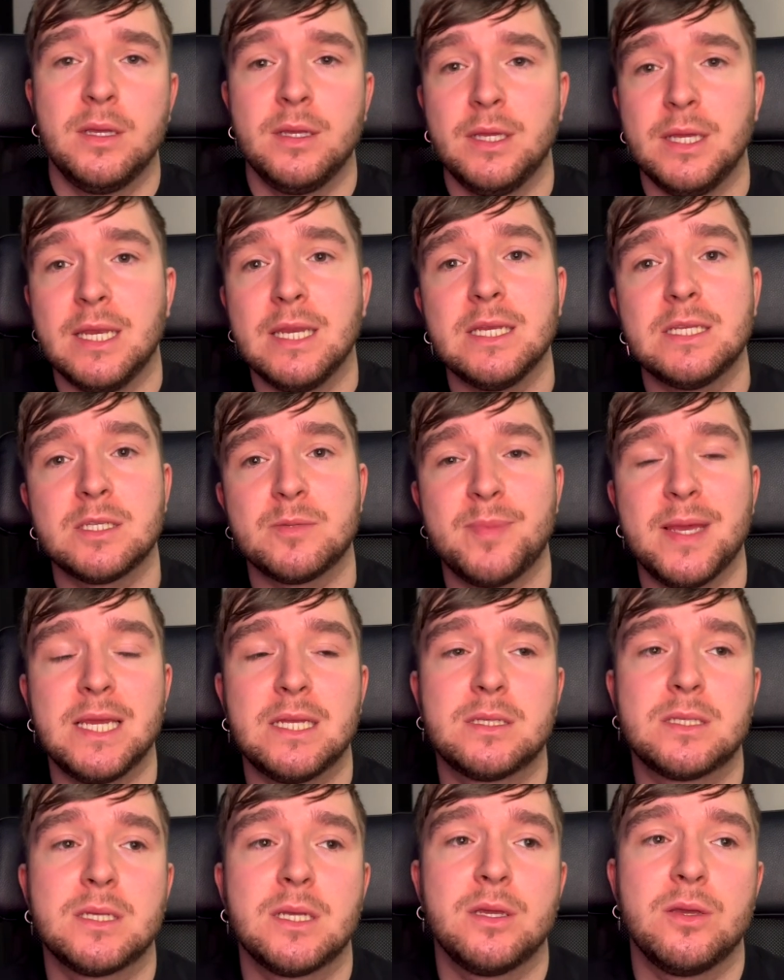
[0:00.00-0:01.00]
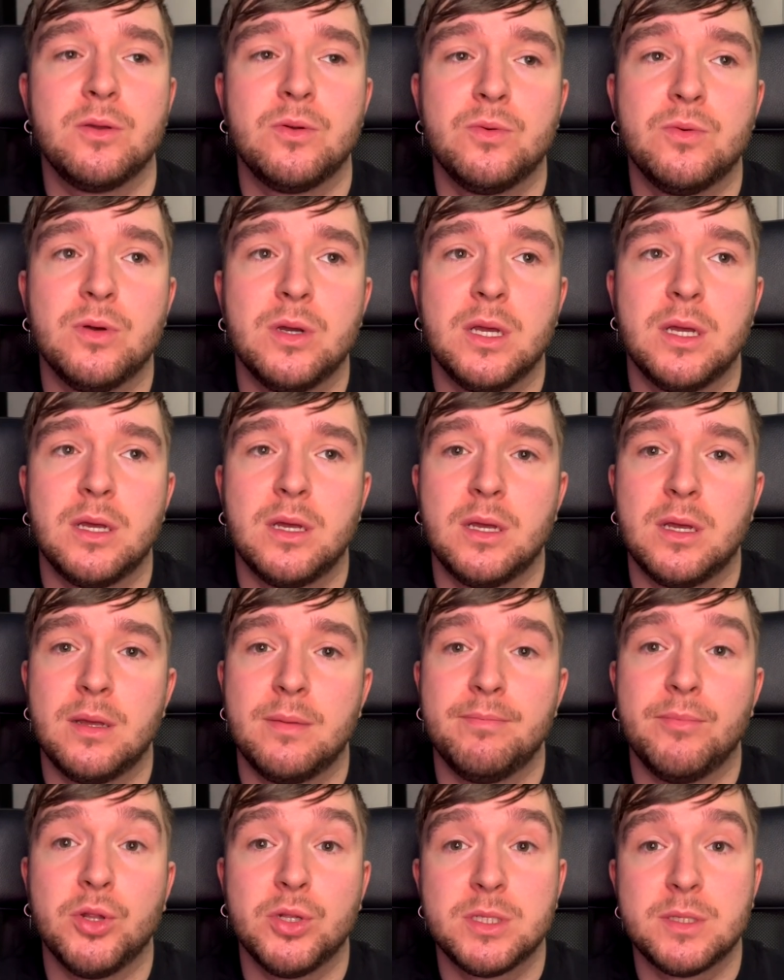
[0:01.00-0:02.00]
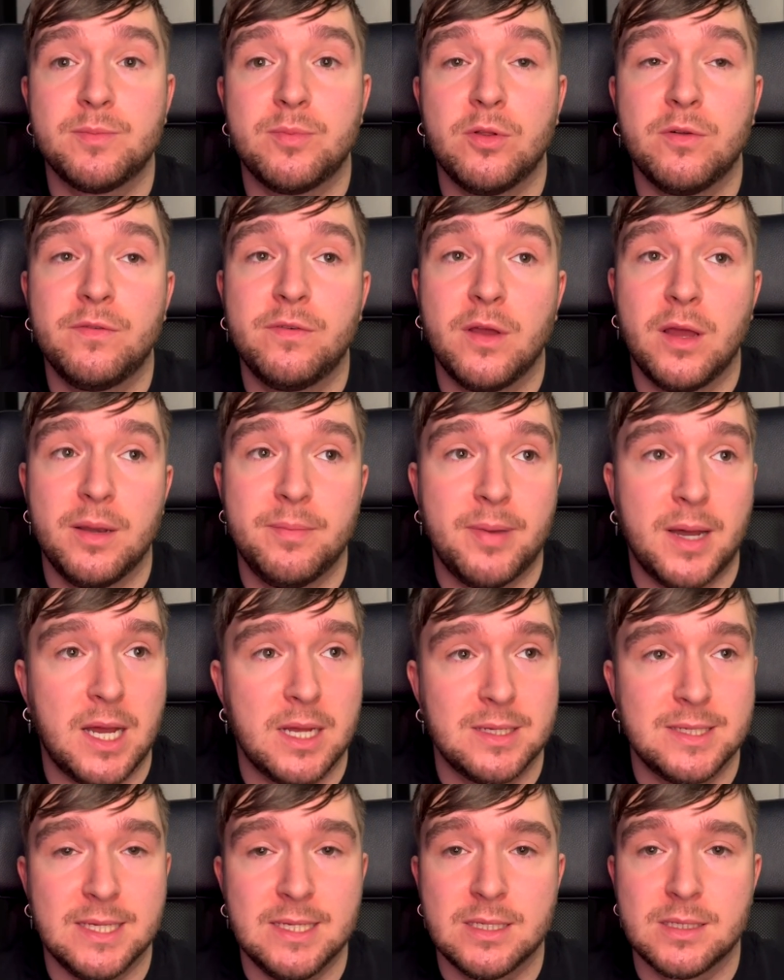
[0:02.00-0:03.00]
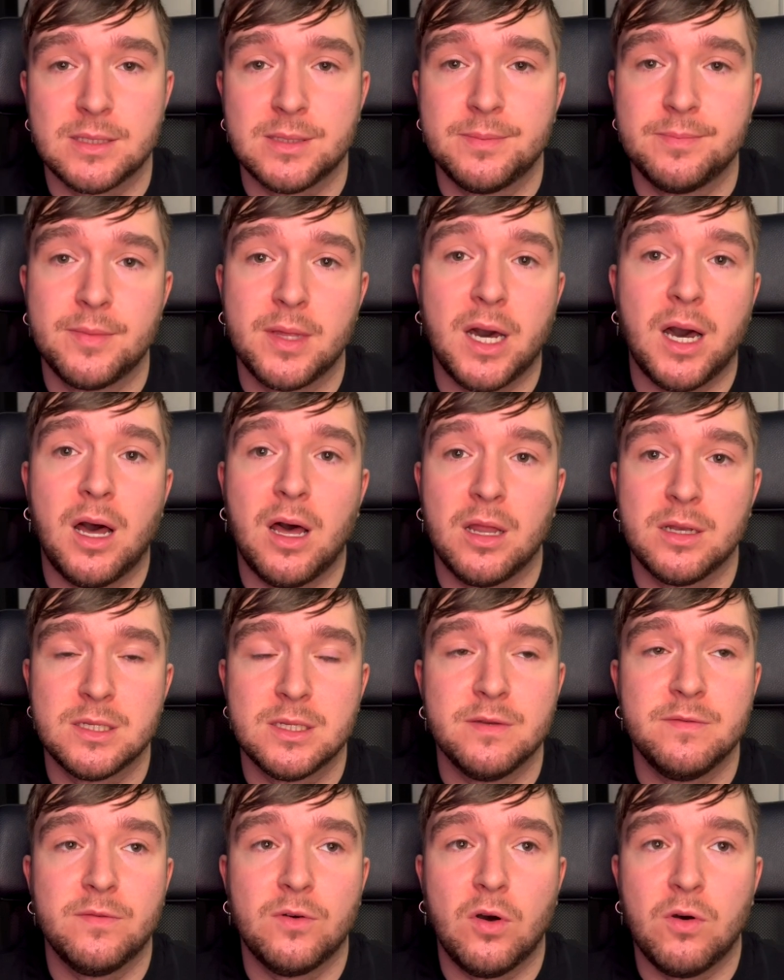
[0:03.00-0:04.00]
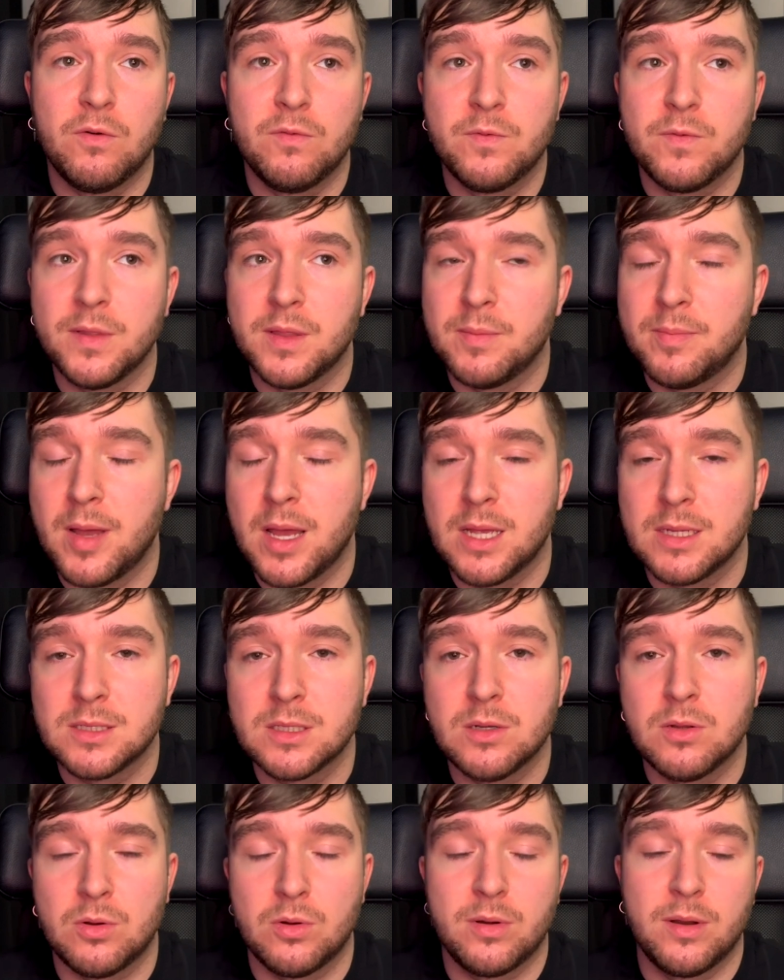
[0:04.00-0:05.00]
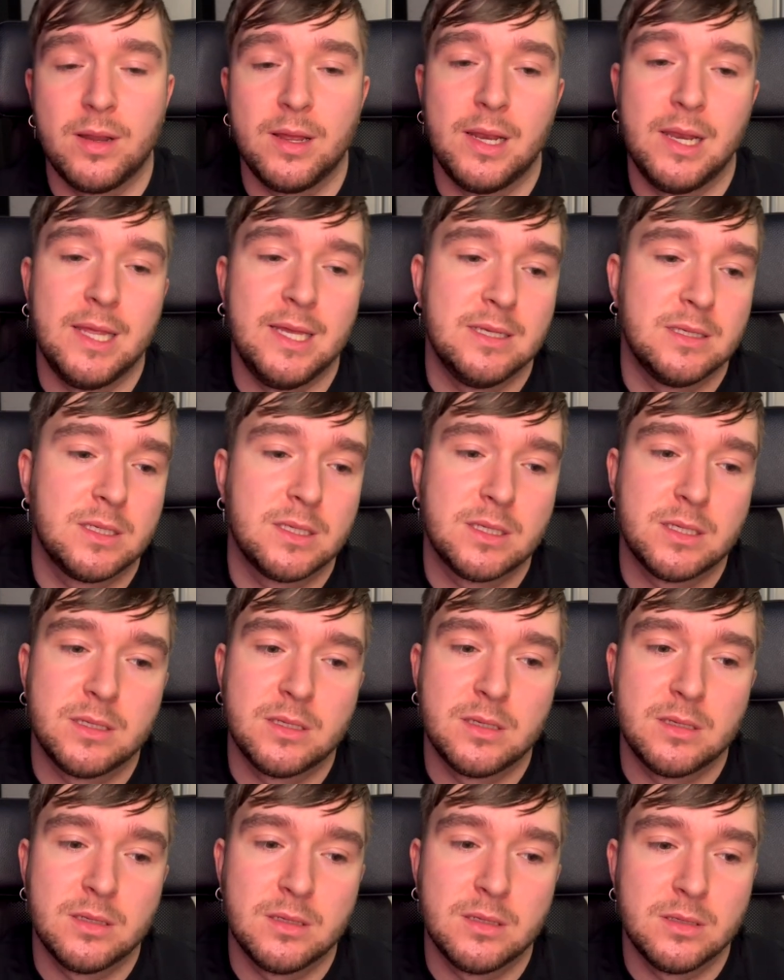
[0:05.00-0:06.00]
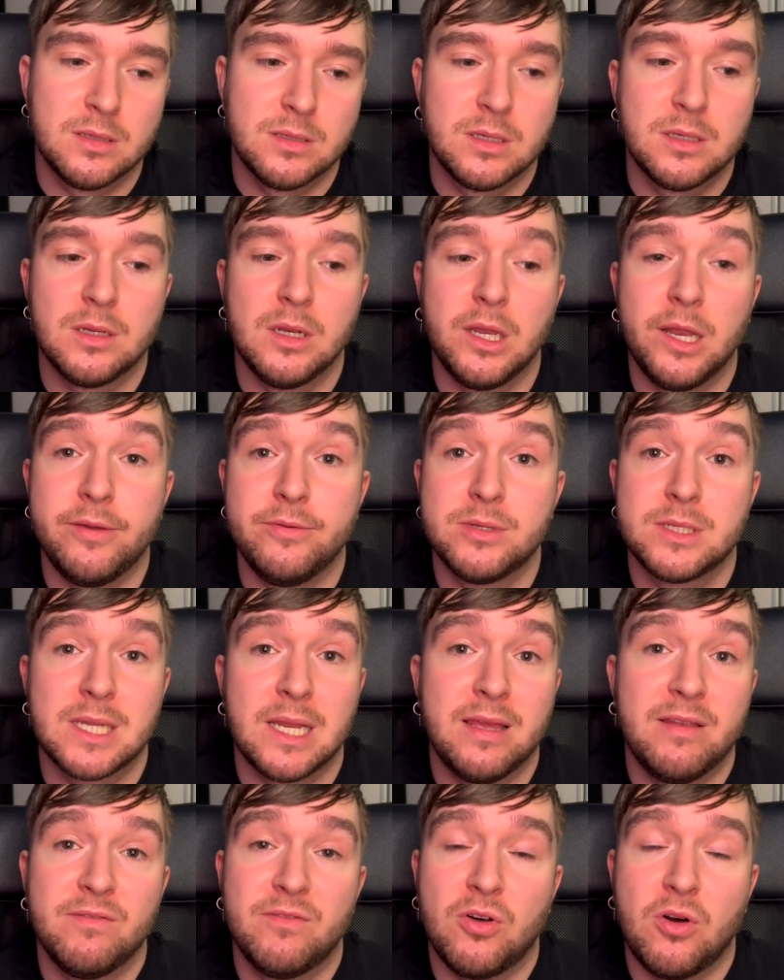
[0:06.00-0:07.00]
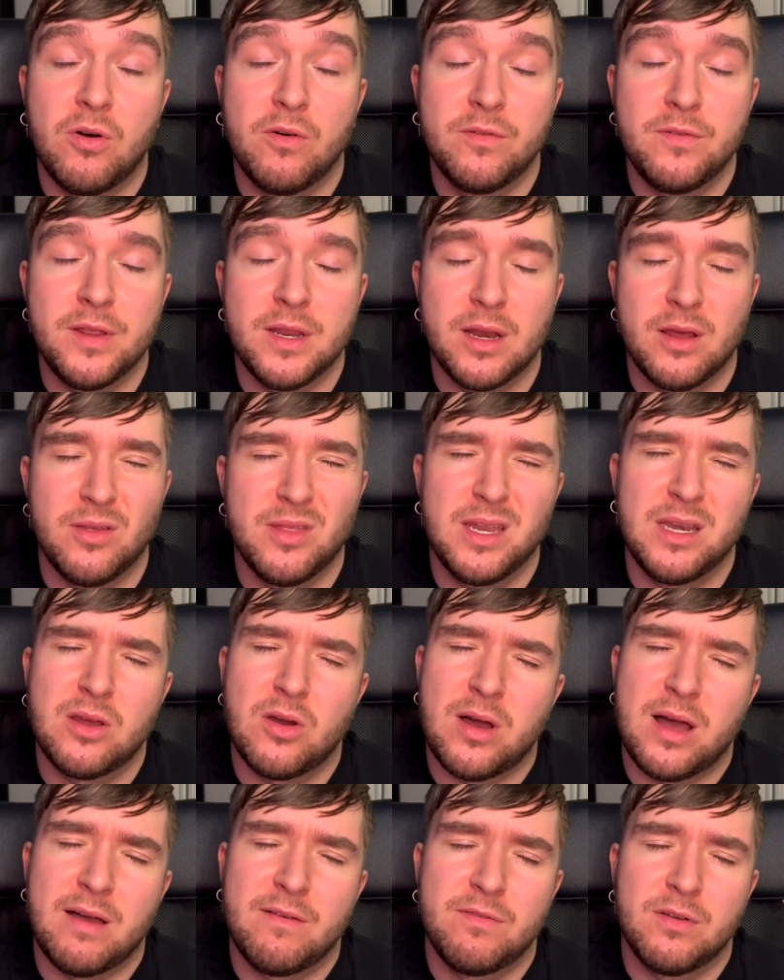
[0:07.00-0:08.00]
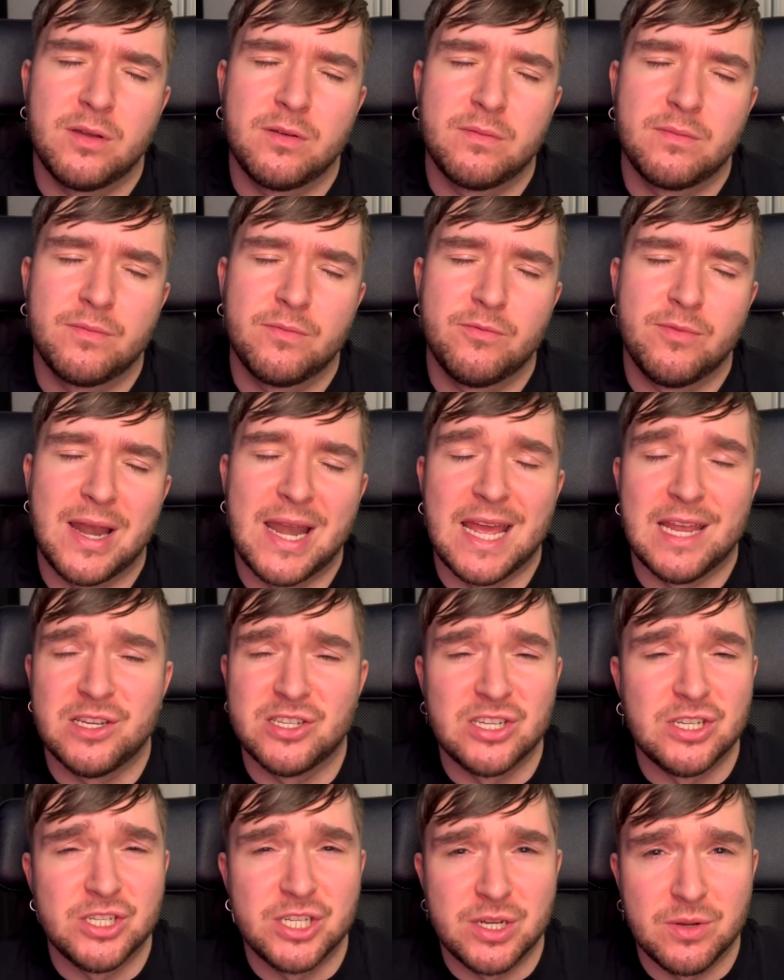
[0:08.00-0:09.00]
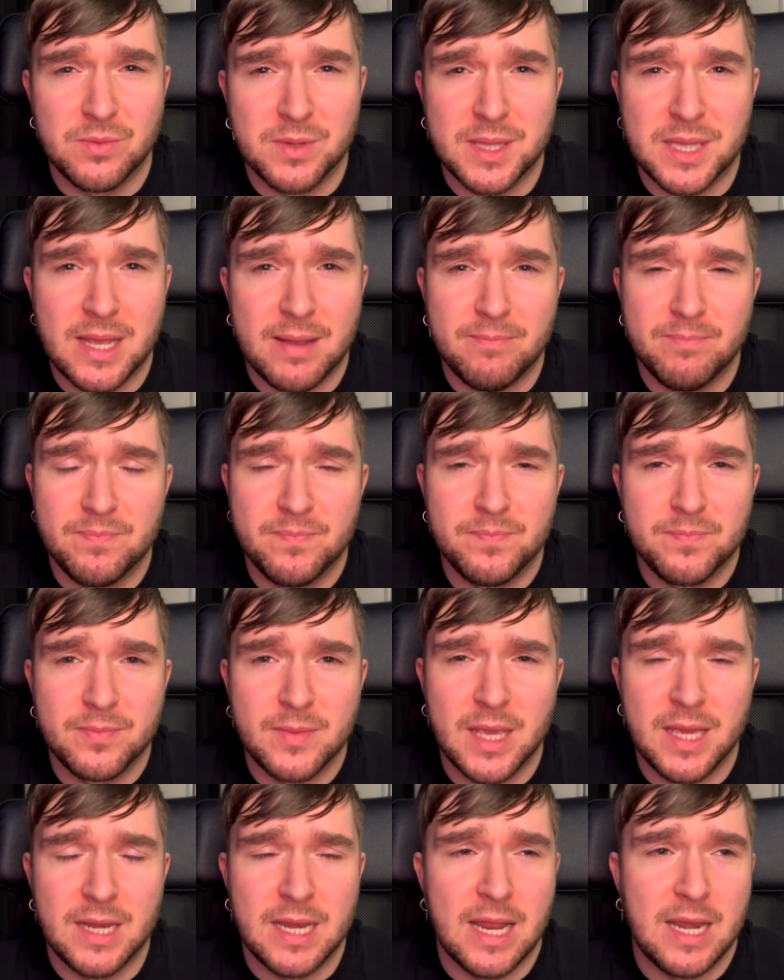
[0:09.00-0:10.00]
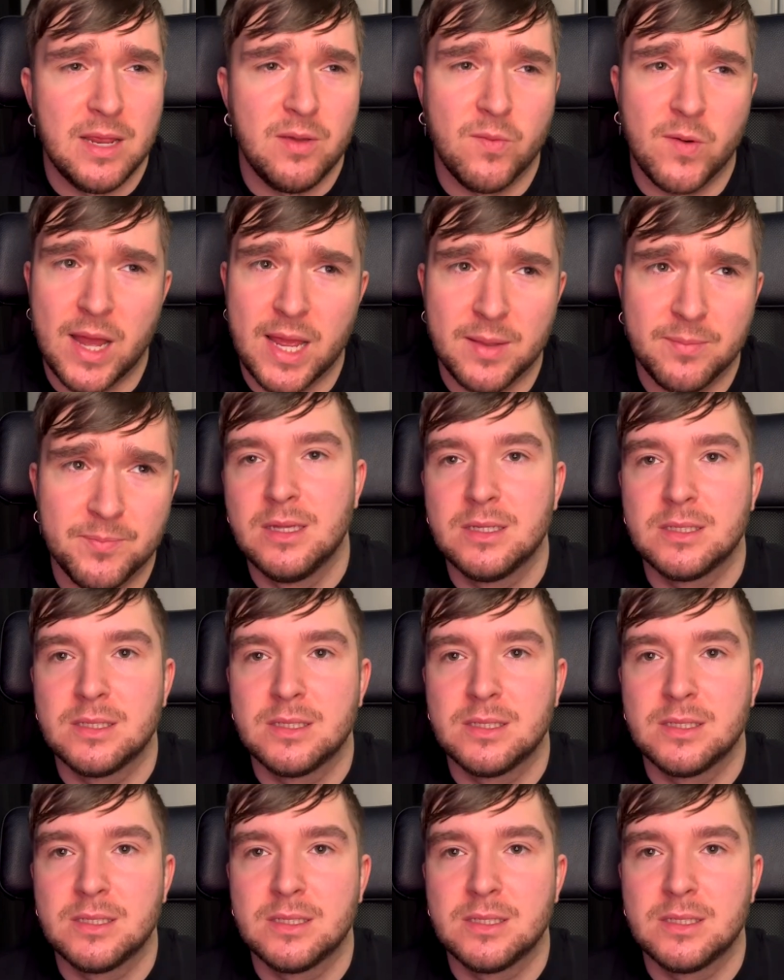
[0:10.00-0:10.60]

You need to speak to multiple third parties that aren't involved with the person or at least loosely involved. You know, they don't have a relationship with them in any way.